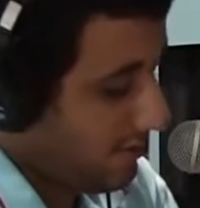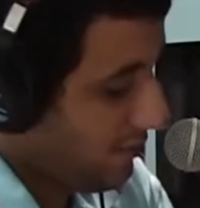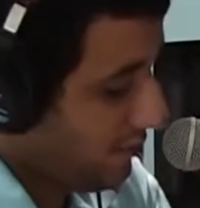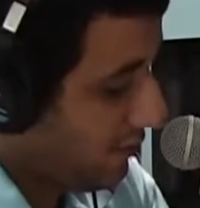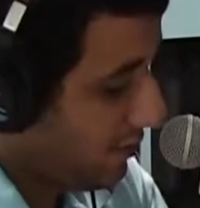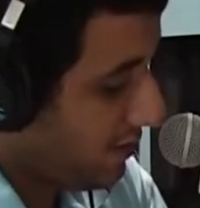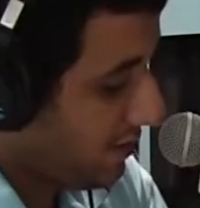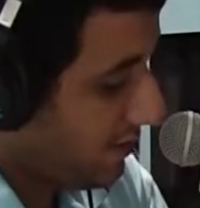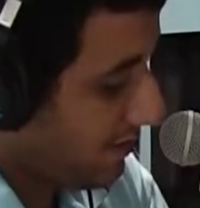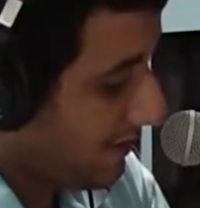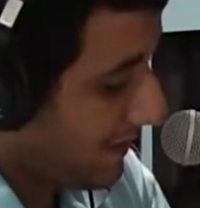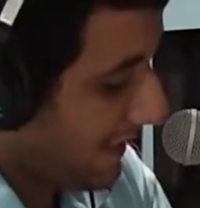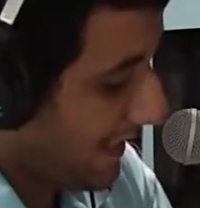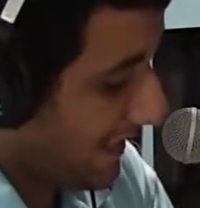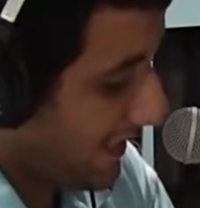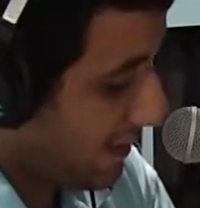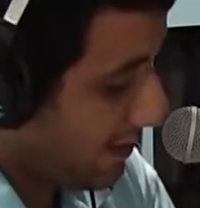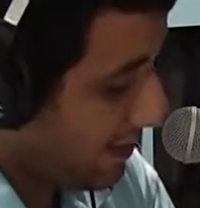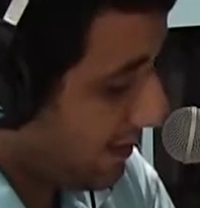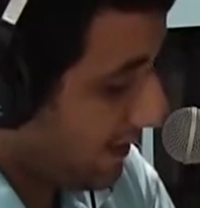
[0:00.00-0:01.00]
which is
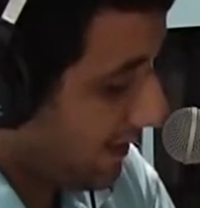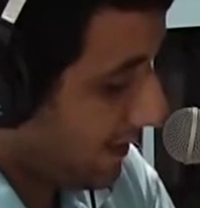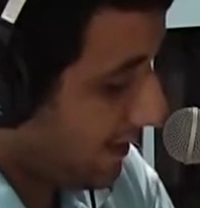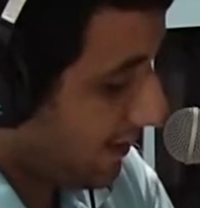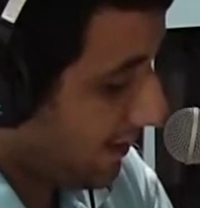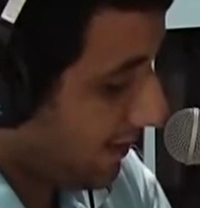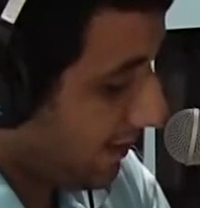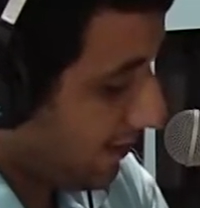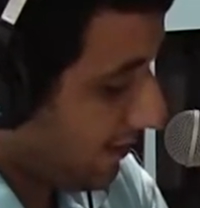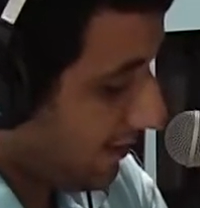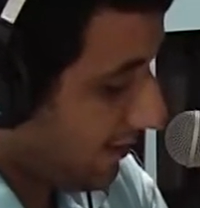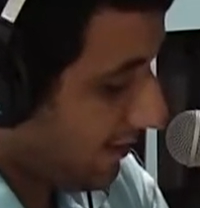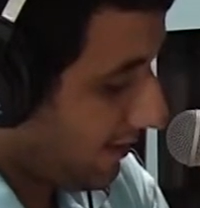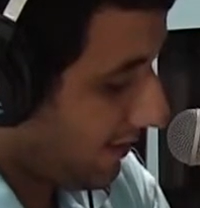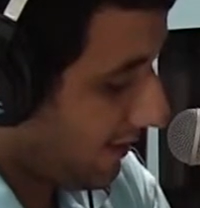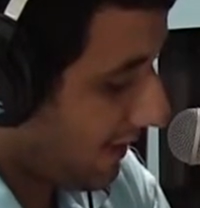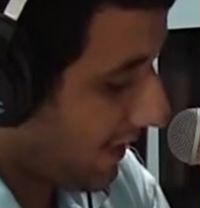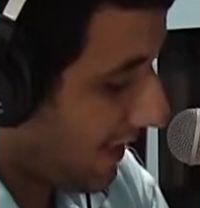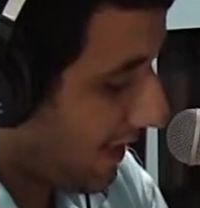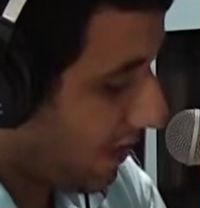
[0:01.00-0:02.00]
hashtag
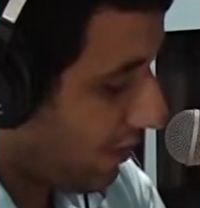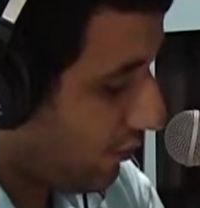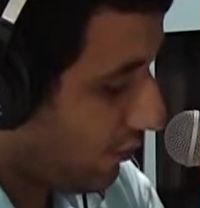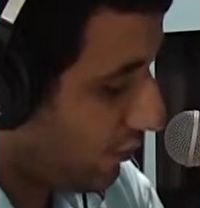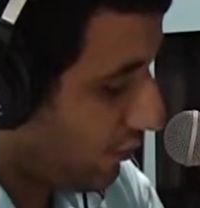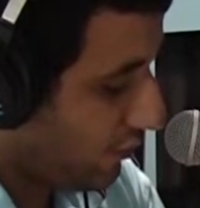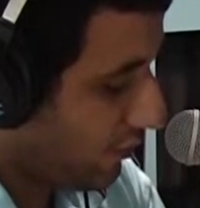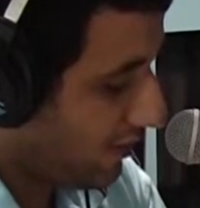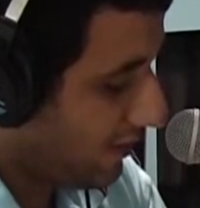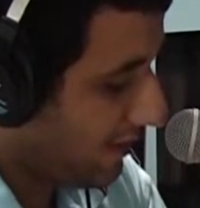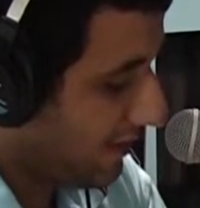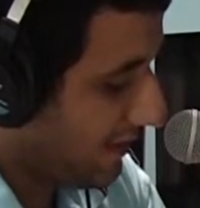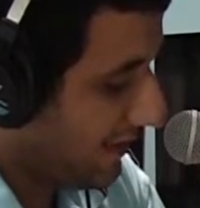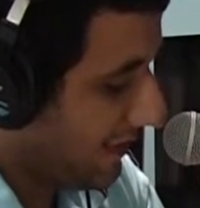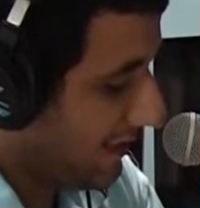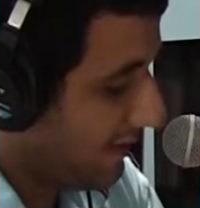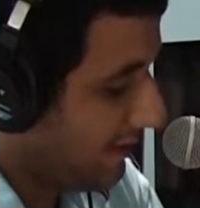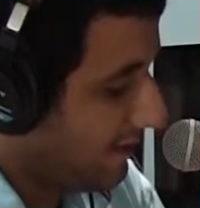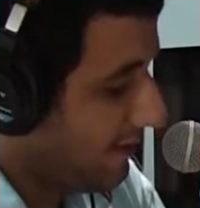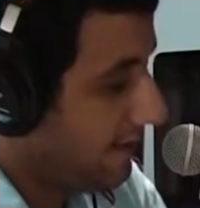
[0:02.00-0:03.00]
Kroo
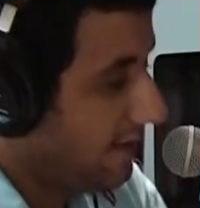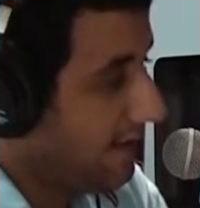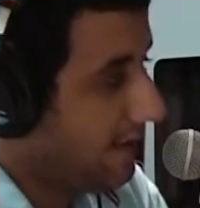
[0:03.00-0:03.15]
Canal.